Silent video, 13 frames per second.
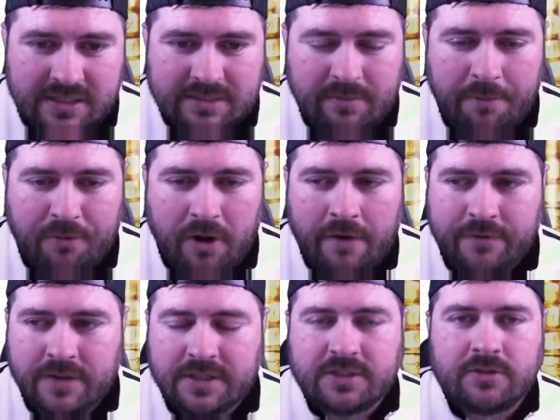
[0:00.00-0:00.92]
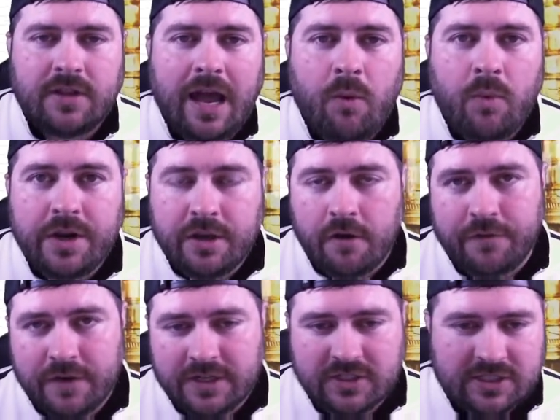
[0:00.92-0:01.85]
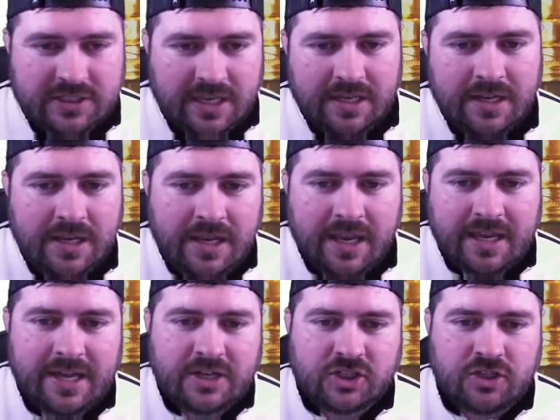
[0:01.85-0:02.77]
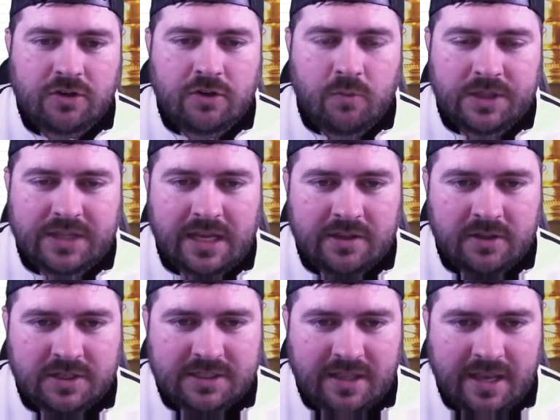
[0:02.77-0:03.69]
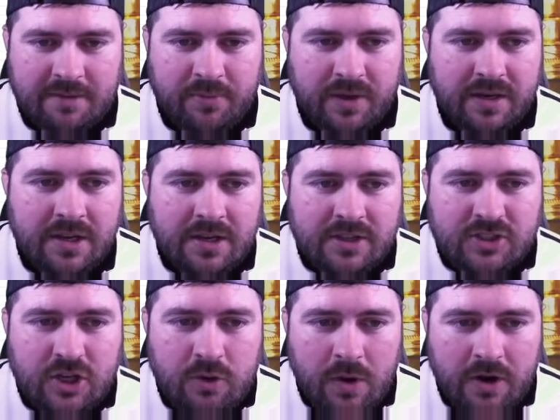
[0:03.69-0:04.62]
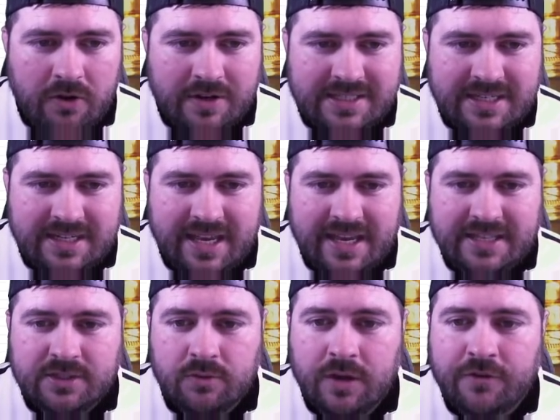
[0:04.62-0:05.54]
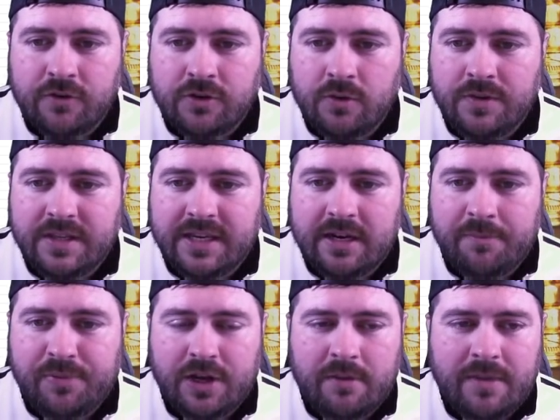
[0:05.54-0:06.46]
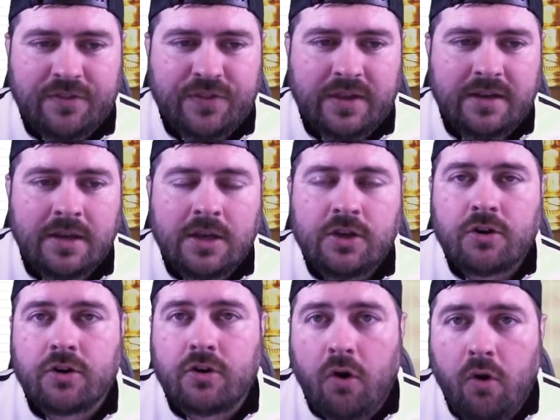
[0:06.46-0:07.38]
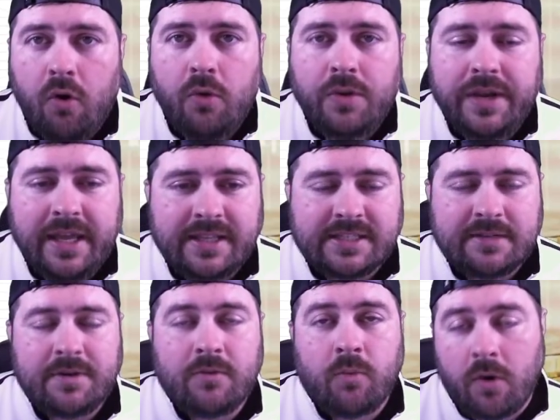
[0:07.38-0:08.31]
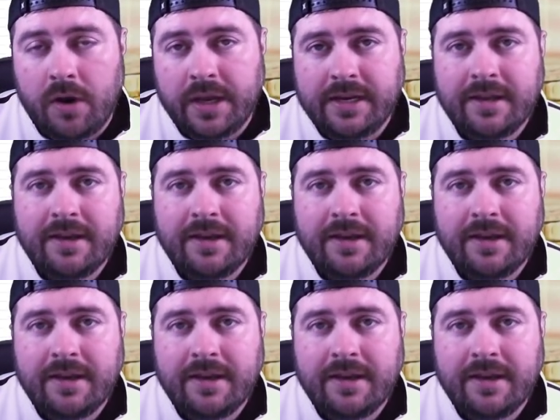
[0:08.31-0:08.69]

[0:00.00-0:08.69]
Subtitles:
my profit. So I want to go finish the set and kind of show you what that looks like. But 210k. So if you're doing the Get a Player method, your goal needs to be 1,